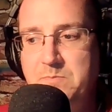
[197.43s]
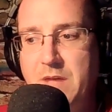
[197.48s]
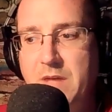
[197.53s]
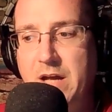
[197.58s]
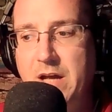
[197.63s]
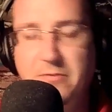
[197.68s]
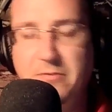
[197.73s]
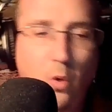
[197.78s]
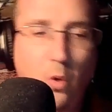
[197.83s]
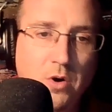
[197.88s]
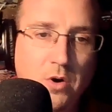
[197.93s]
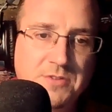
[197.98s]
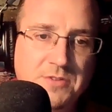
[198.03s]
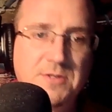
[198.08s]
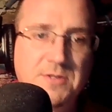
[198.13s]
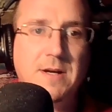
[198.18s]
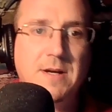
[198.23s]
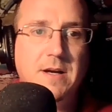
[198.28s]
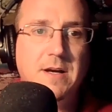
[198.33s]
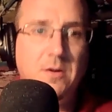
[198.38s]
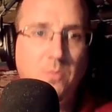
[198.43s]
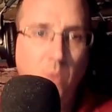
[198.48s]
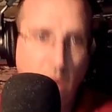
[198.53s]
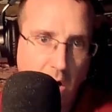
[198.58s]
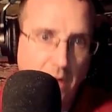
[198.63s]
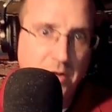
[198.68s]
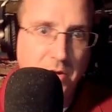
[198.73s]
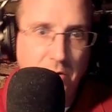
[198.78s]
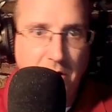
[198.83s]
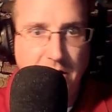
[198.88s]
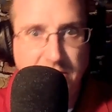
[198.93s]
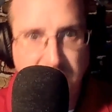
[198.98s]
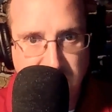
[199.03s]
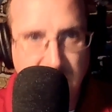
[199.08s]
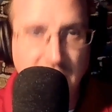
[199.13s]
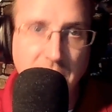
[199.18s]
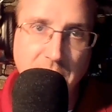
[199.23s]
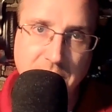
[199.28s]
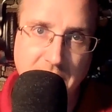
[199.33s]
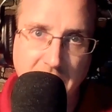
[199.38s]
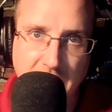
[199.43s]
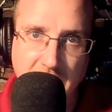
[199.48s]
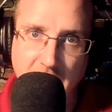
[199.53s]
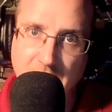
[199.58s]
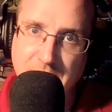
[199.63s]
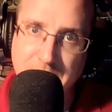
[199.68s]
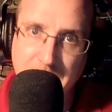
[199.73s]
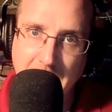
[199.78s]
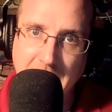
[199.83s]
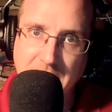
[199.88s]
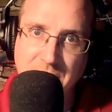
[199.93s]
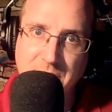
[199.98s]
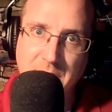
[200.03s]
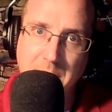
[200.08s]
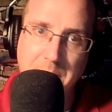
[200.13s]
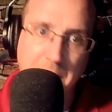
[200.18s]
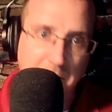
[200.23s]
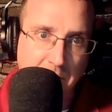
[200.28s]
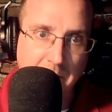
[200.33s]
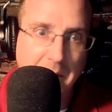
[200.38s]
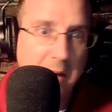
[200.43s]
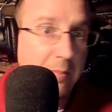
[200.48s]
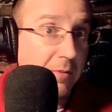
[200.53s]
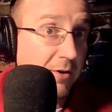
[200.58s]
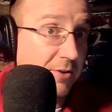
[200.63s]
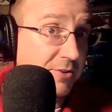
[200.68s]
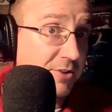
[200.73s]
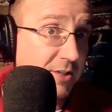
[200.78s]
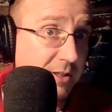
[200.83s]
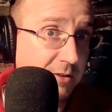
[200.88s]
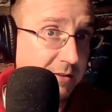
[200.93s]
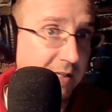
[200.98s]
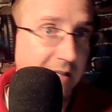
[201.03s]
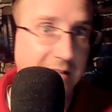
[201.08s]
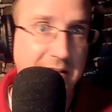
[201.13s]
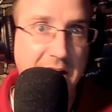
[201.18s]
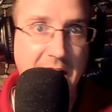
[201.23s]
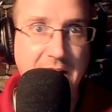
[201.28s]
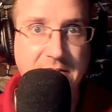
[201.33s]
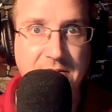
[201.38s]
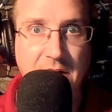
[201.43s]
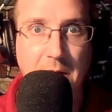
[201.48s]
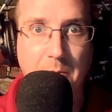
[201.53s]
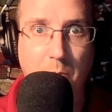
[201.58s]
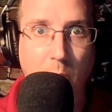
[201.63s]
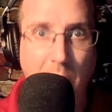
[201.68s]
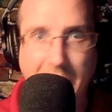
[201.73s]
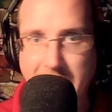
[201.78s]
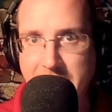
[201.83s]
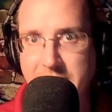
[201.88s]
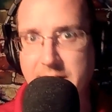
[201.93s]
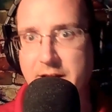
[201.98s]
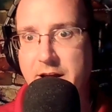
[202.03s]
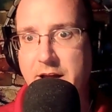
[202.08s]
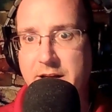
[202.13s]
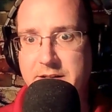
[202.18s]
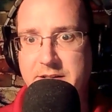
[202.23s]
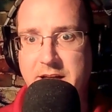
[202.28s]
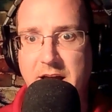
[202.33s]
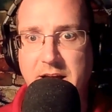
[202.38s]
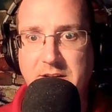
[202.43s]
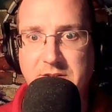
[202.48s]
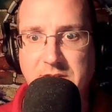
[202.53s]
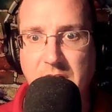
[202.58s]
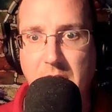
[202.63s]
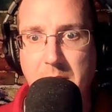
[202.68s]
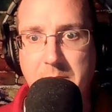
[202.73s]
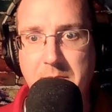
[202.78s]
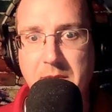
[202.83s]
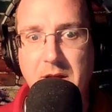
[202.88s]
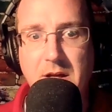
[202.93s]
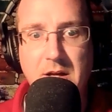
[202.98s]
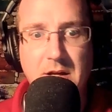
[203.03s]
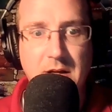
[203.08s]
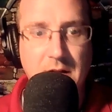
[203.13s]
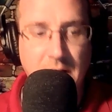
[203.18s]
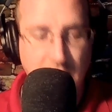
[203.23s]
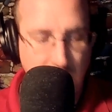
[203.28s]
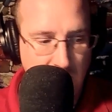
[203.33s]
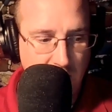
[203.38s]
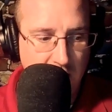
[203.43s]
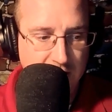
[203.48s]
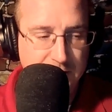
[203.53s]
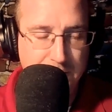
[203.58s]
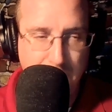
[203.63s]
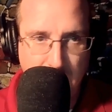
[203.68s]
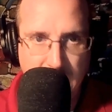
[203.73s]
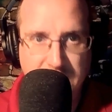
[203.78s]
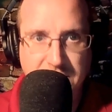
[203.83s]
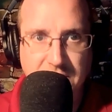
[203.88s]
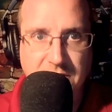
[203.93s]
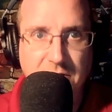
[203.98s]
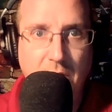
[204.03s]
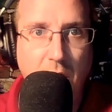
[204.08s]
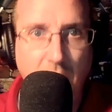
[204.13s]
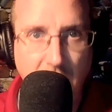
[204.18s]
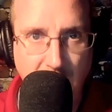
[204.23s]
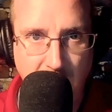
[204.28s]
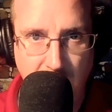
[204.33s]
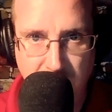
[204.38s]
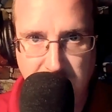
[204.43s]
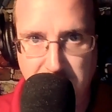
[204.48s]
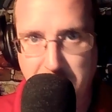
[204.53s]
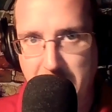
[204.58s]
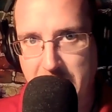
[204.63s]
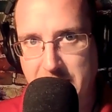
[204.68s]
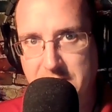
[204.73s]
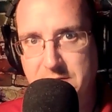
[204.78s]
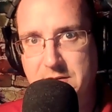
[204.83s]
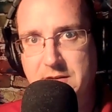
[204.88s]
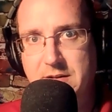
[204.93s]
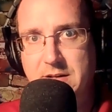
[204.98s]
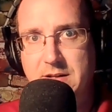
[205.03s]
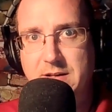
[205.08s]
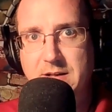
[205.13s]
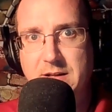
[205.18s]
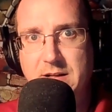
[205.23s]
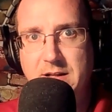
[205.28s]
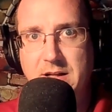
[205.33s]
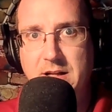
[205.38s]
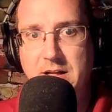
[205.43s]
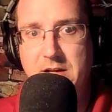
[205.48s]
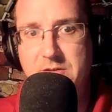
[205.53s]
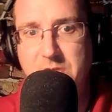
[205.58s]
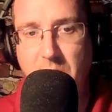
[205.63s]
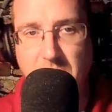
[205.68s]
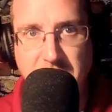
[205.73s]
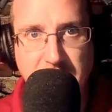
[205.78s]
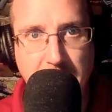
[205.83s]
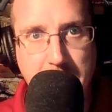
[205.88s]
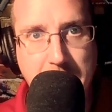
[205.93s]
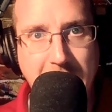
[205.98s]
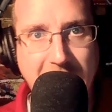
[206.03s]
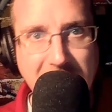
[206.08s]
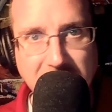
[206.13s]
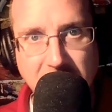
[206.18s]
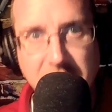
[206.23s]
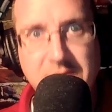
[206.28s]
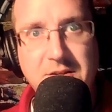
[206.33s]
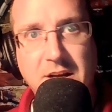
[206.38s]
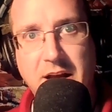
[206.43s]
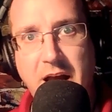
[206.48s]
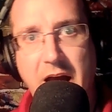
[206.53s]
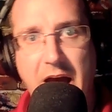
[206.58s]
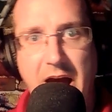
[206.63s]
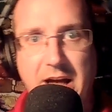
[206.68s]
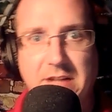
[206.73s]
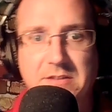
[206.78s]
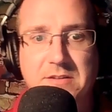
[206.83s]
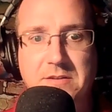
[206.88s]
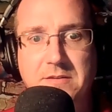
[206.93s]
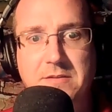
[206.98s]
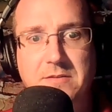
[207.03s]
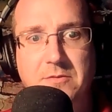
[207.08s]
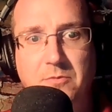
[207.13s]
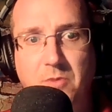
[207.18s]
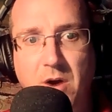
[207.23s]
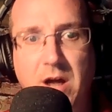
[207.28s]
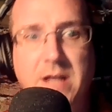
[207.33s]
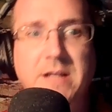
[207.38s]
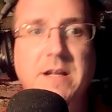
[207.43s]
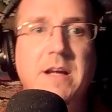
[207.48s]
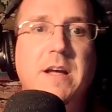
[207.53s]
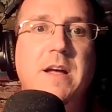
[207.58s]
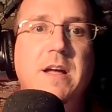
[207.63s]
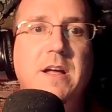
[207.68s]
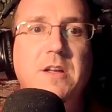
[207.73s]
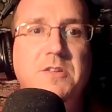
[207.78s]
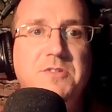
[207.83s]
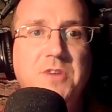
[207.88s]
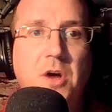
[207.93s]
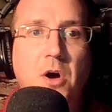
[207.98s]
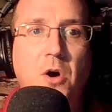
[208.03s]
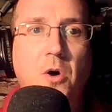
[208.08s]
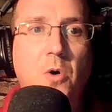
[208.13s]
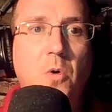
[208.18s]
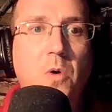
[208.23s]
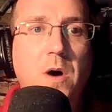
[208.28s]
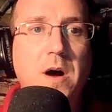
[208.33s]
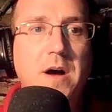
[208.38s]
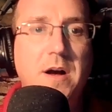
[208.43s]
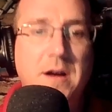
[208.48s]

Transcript: And of course, well, you could shield a spaceship, but remember, shielding takes up weight and takes up precious cargo space. So it's a balancing act, right? So...